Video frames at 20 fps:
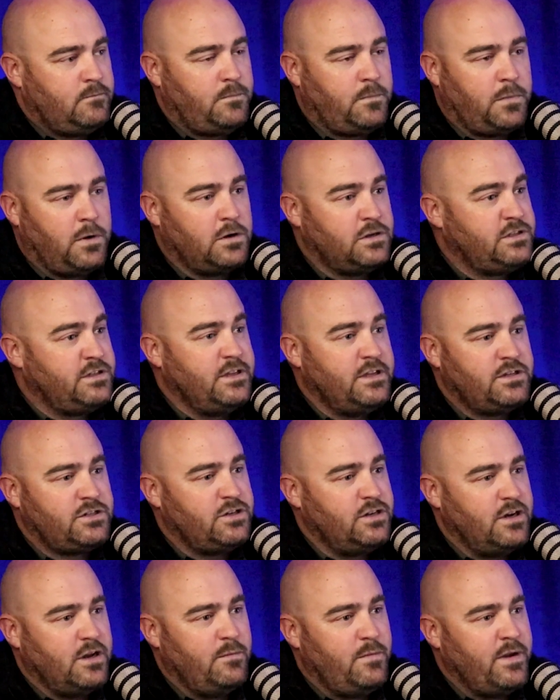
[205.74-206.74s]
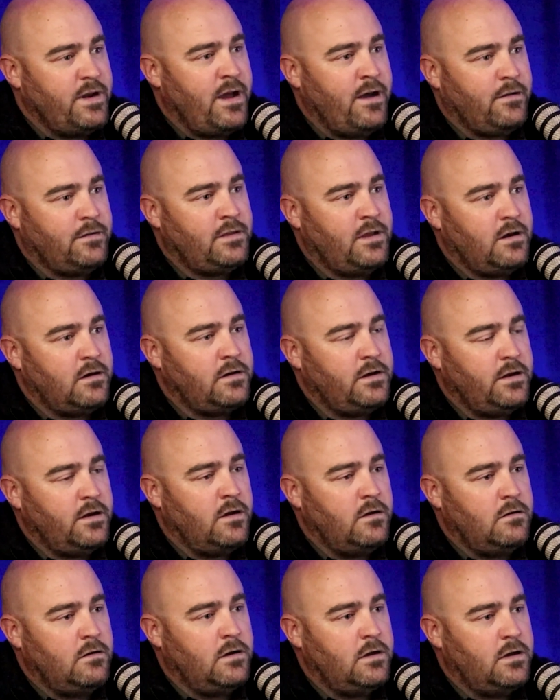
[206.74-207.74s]
person that shouldn't have been out there,
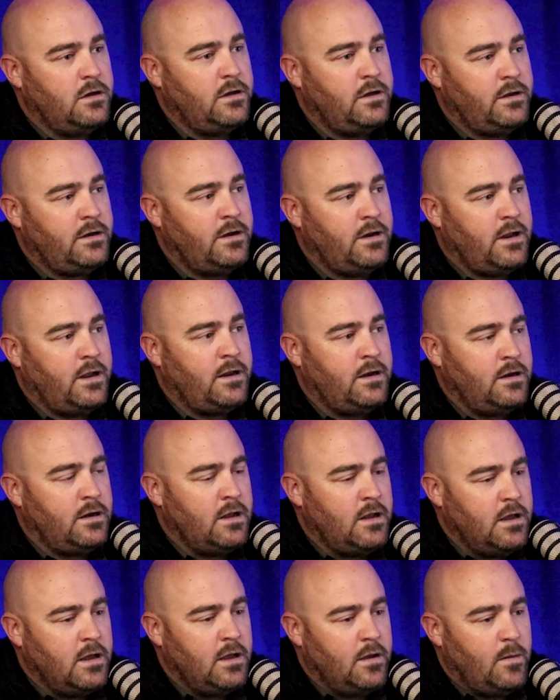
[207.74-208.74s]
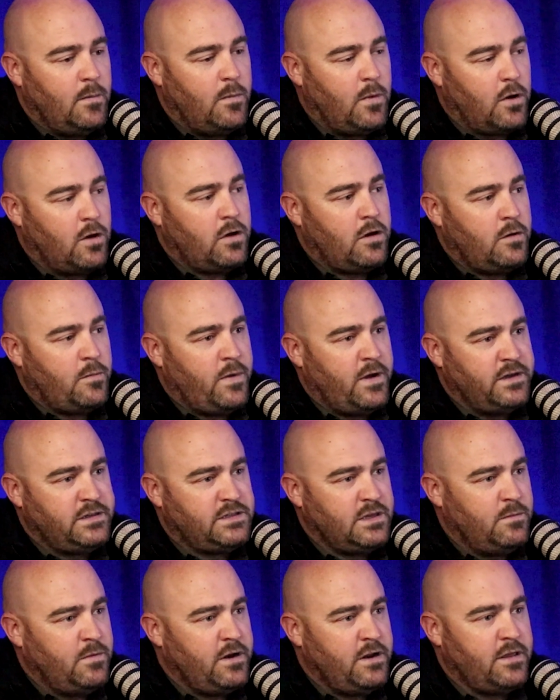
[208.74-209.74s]
and murdered by
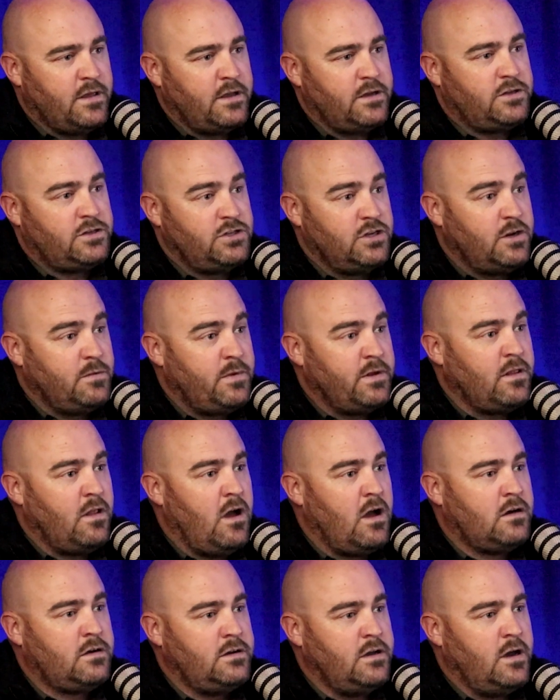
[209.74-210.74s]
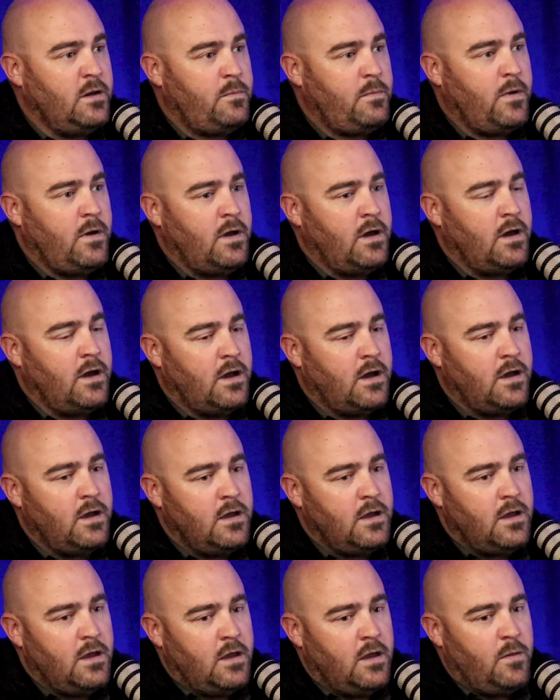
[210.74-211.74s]
somebody that should have been locked up, but
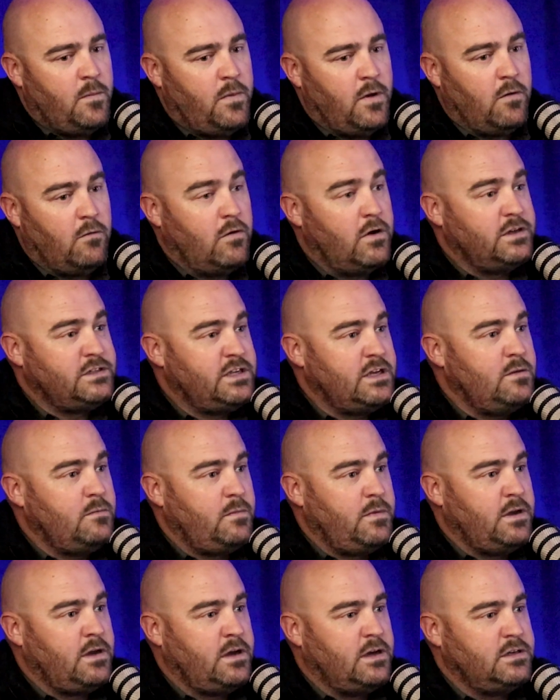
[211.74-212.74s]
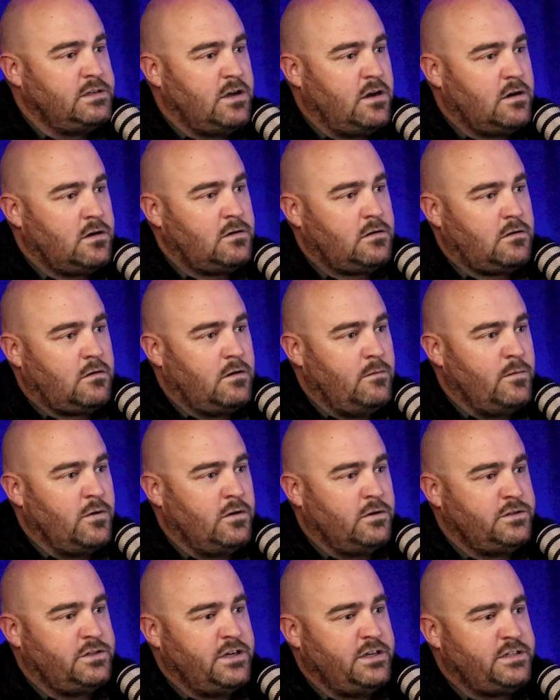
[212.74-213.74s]
wasn't, because our
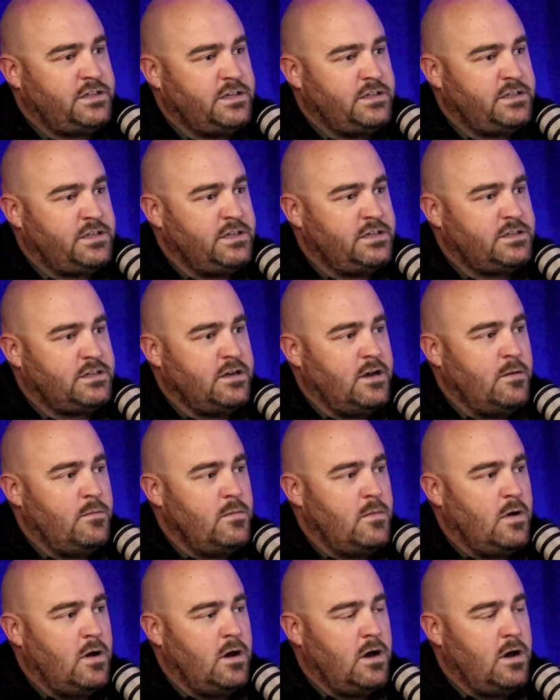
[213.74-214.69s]
criminal justice system